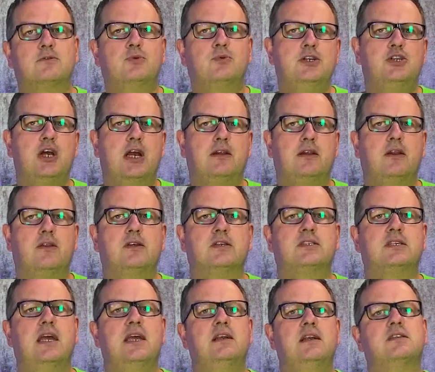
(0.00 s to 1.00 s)
rejected the
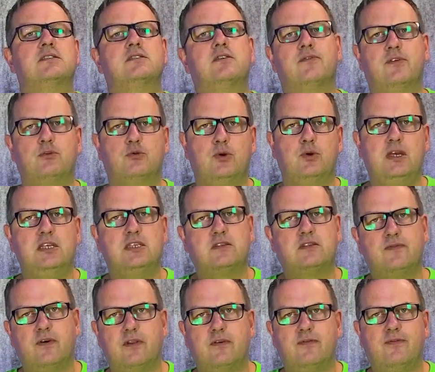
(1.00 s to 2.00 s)
state list of the Greens
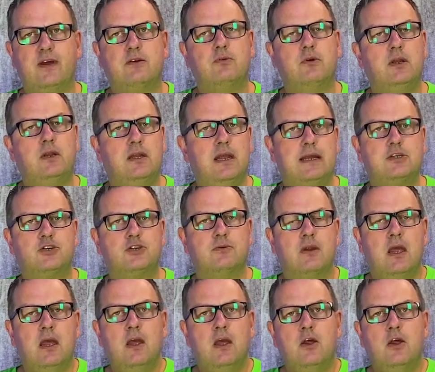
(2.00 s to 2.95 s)
for the federal election.